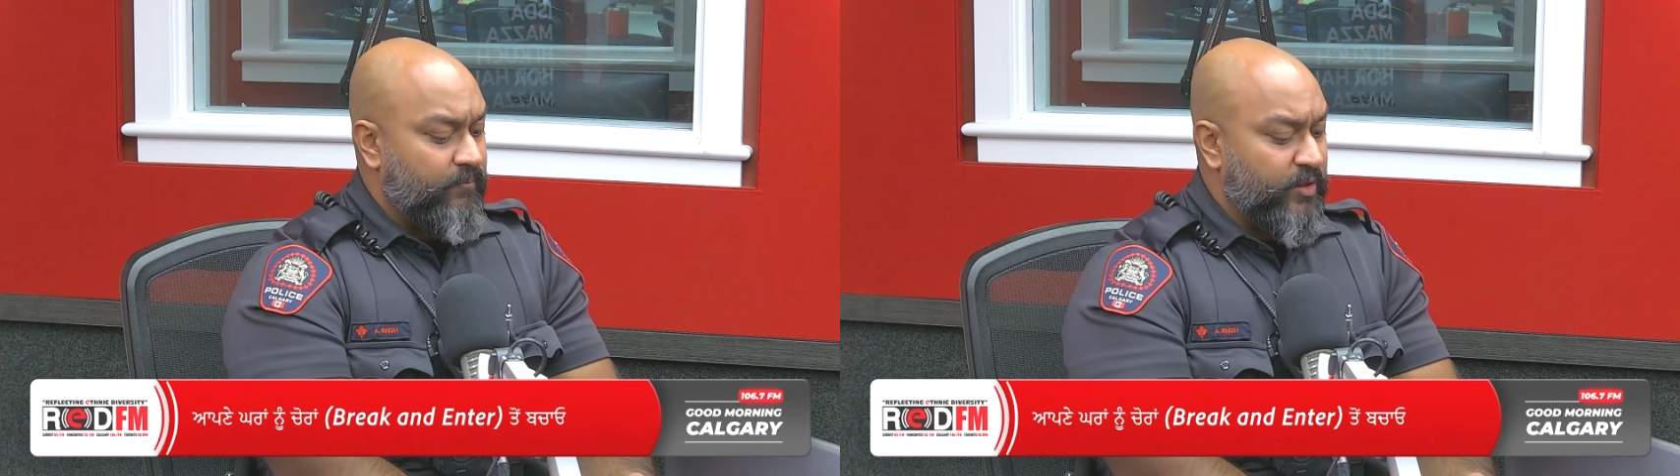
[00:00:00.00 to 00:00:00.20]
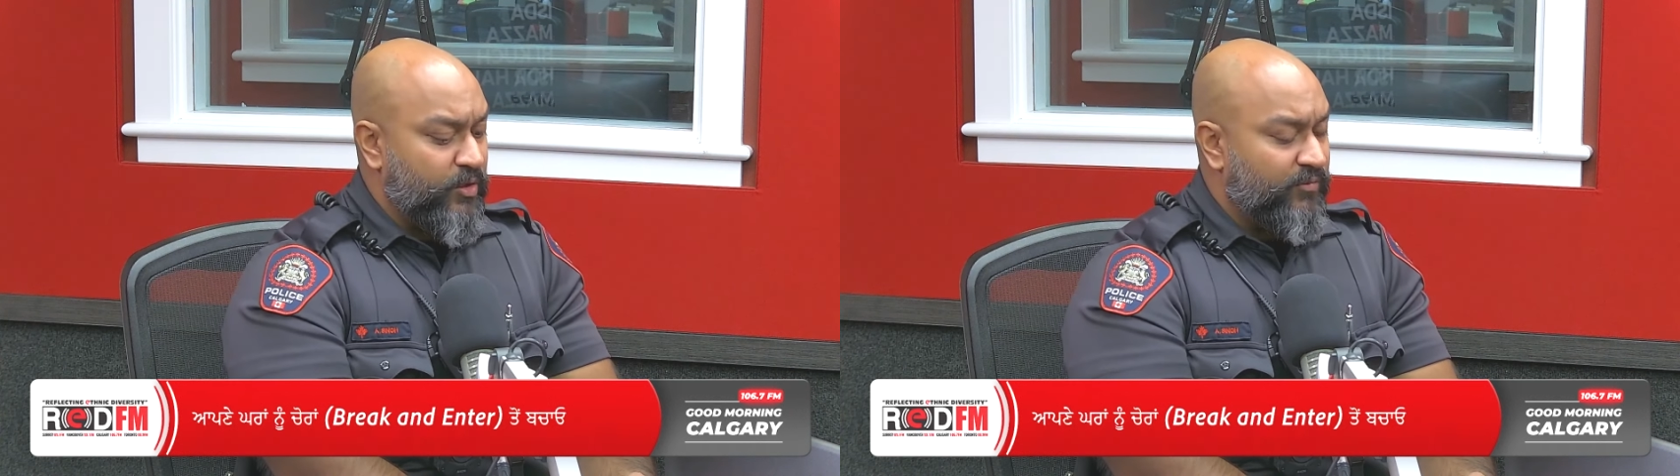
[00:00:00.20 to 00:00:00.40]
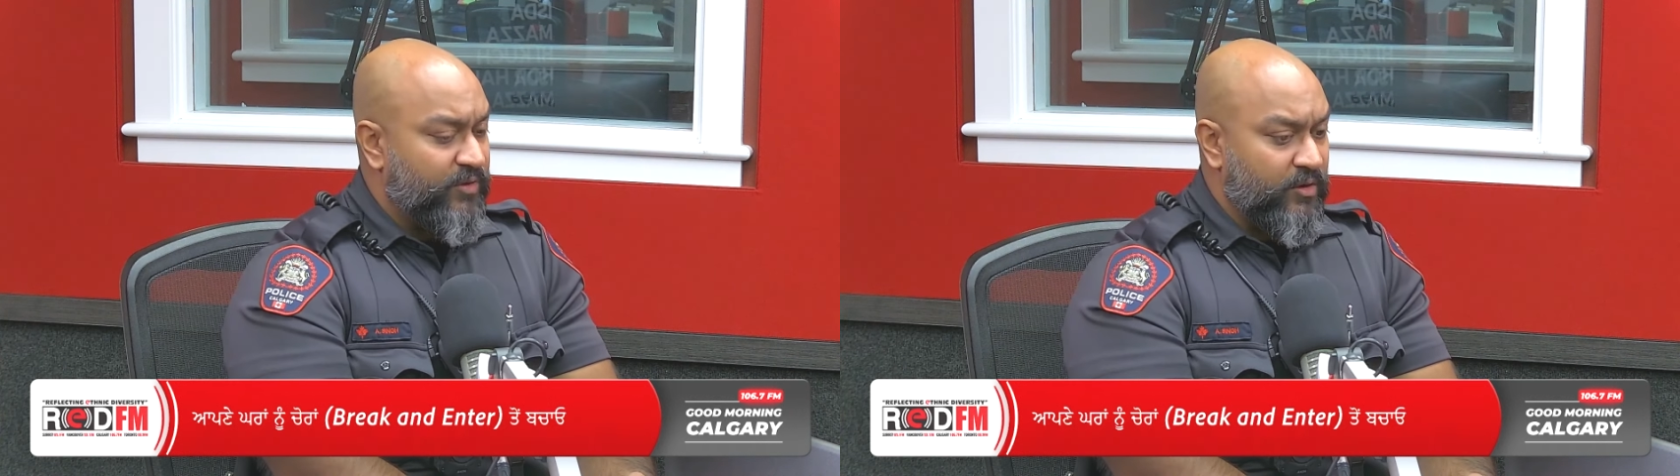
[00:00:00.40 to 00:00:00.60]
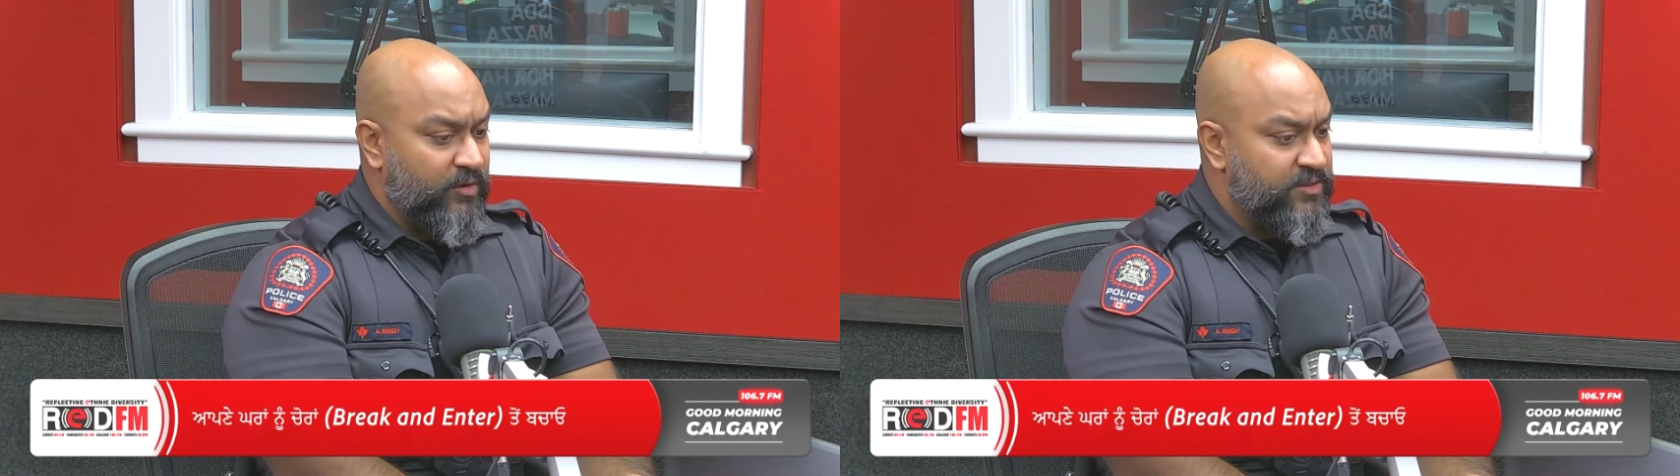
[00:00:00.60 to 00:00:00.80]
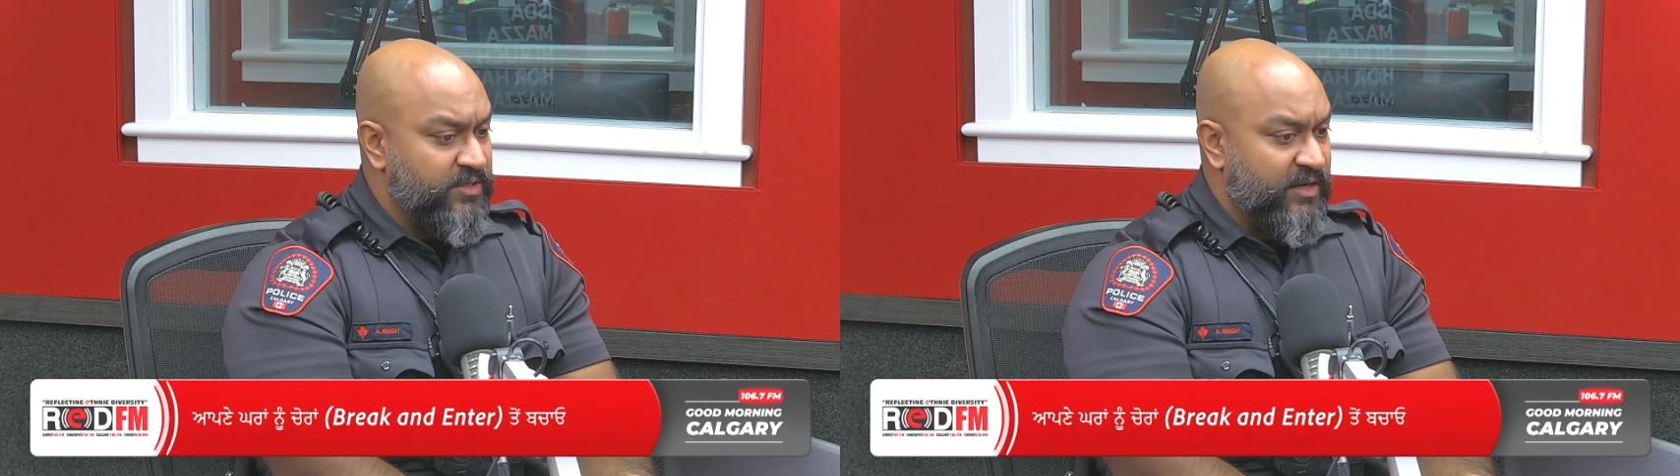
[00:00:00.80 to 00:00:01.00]
you know, if
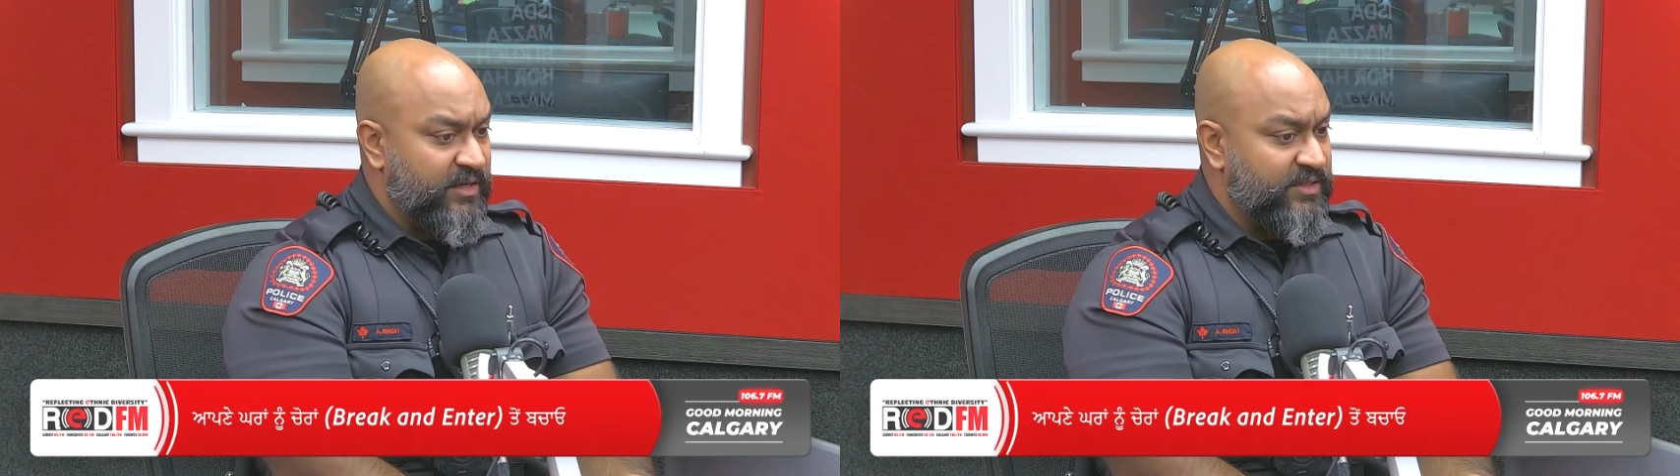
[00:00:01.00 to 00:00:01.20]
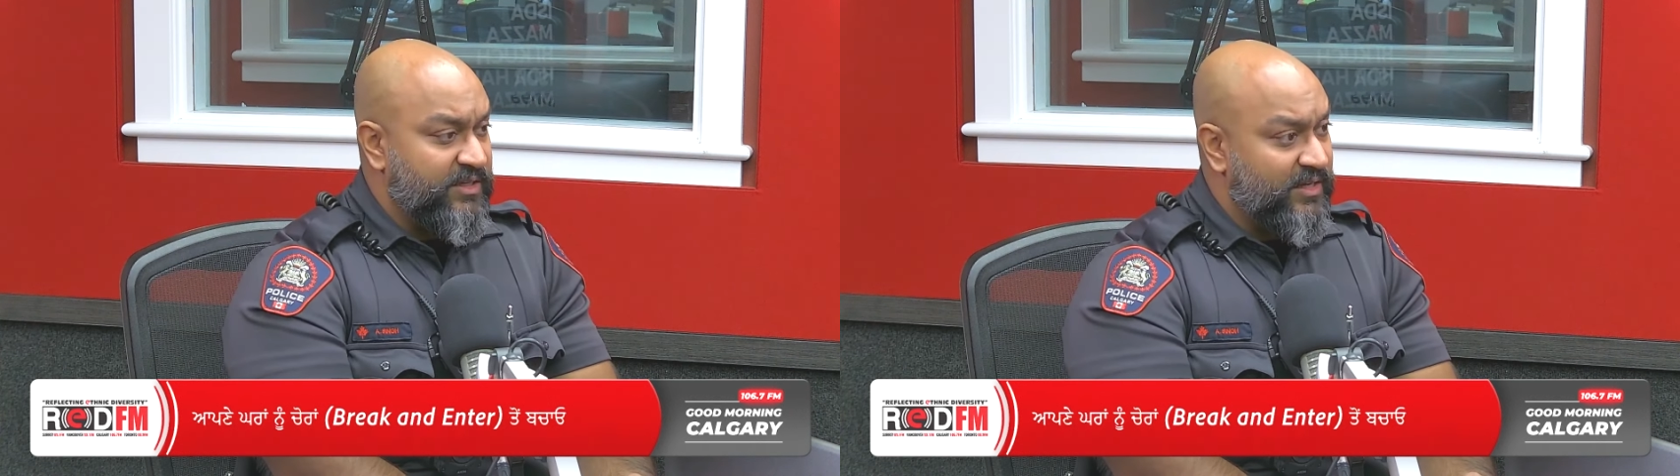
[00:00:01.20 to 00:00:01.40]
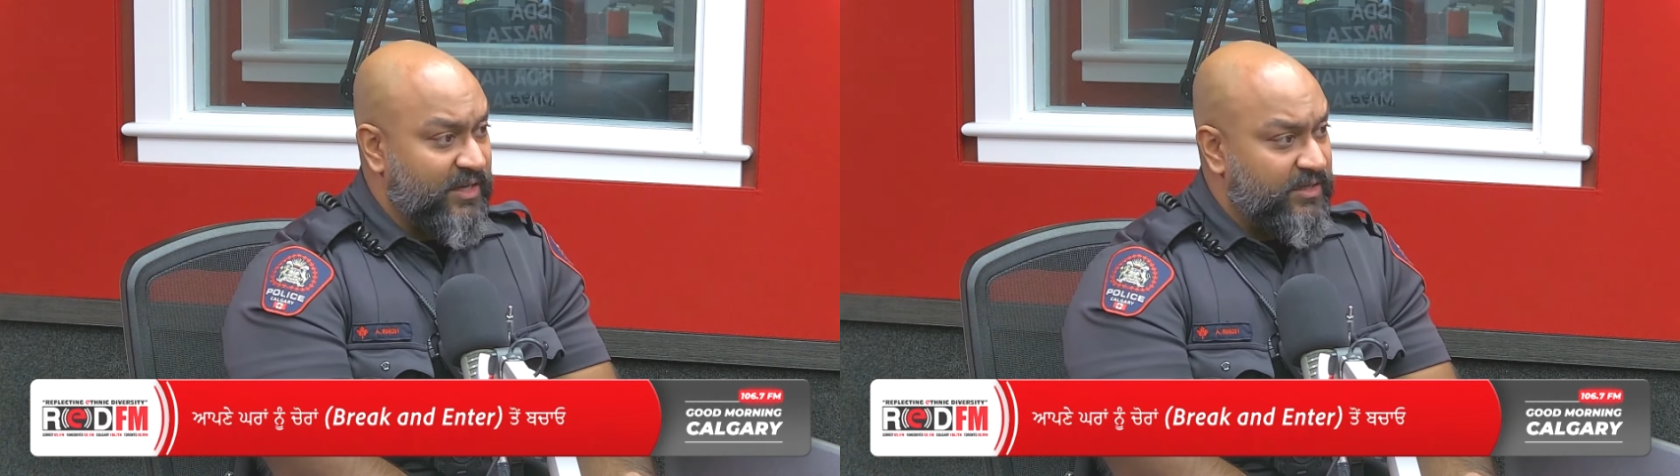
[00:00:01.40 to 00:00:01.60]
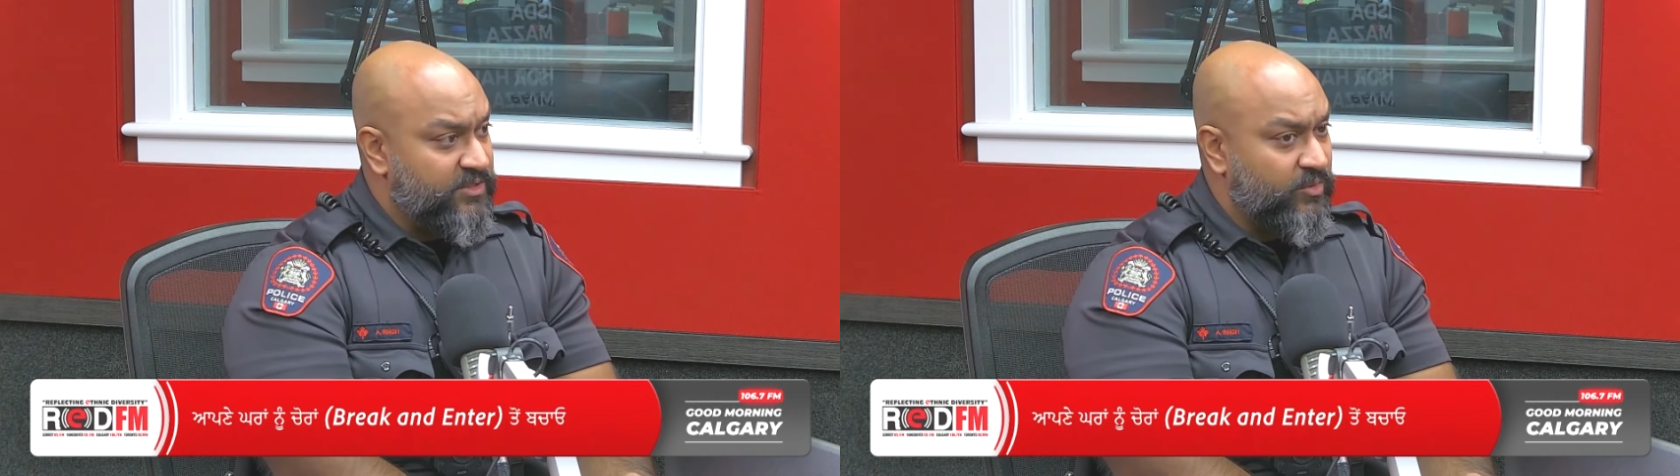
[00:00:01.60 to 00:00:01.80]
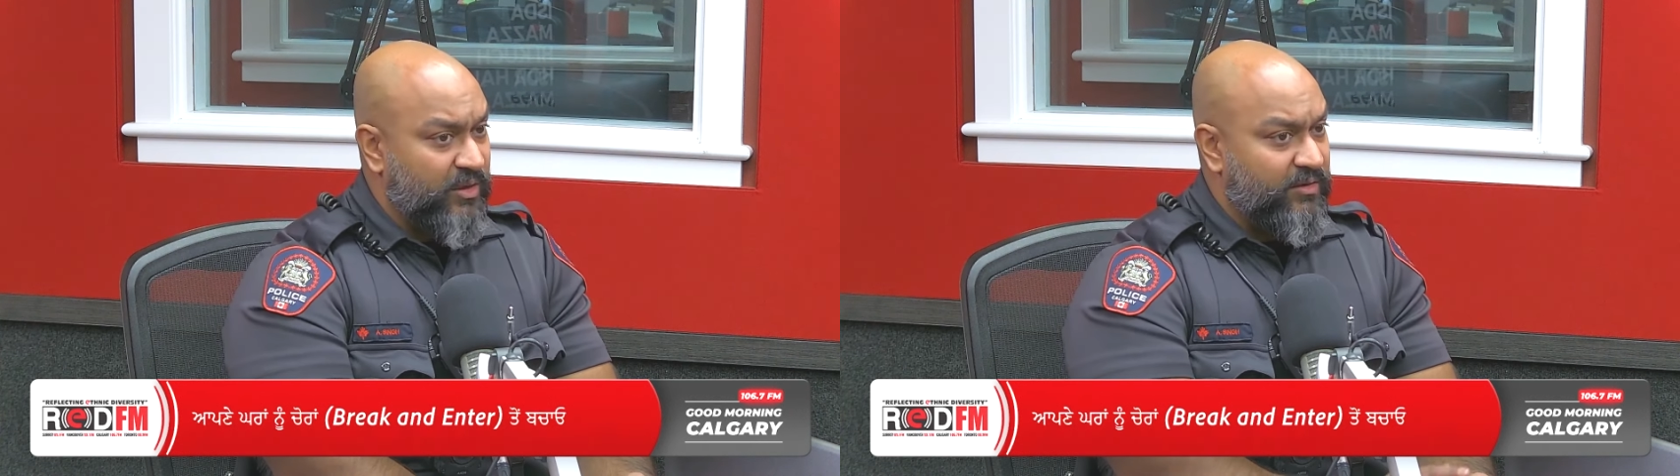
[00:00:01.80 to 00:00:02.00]
there's any DNA,
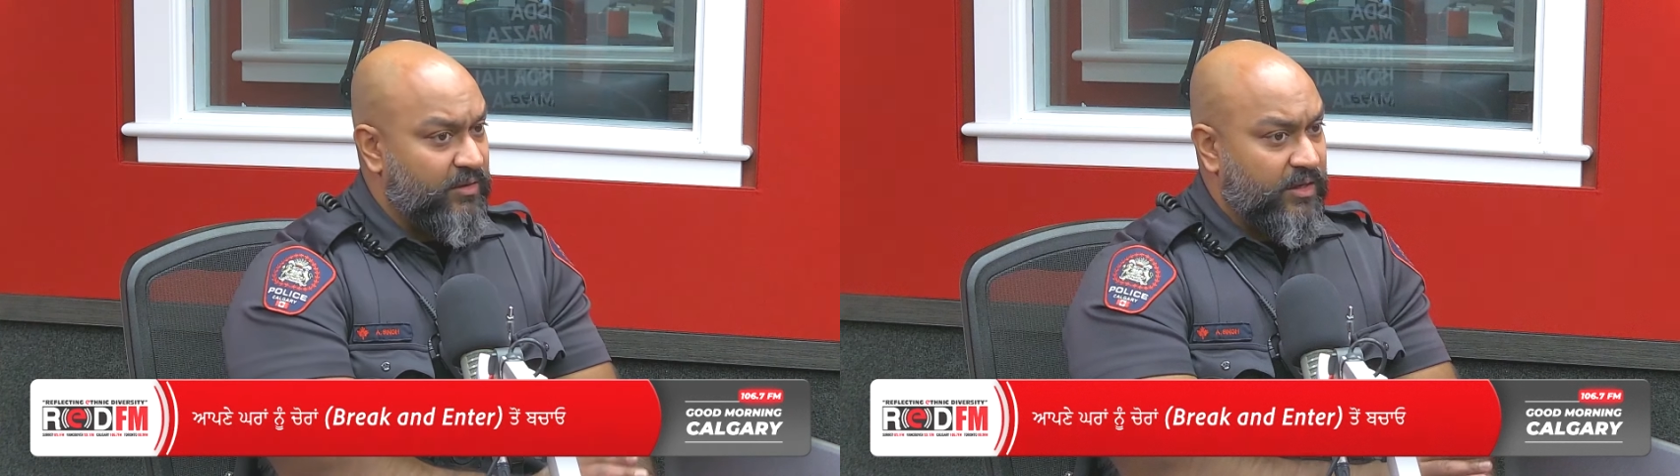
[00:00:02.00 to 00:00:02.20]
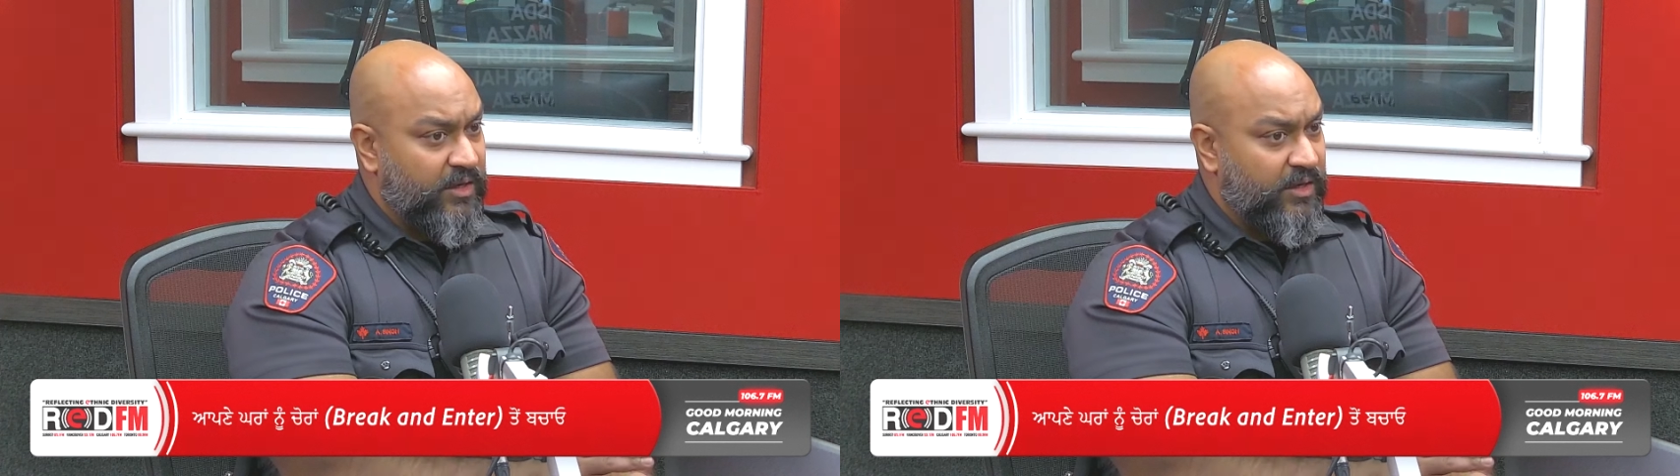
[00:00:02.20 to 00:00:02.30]
so like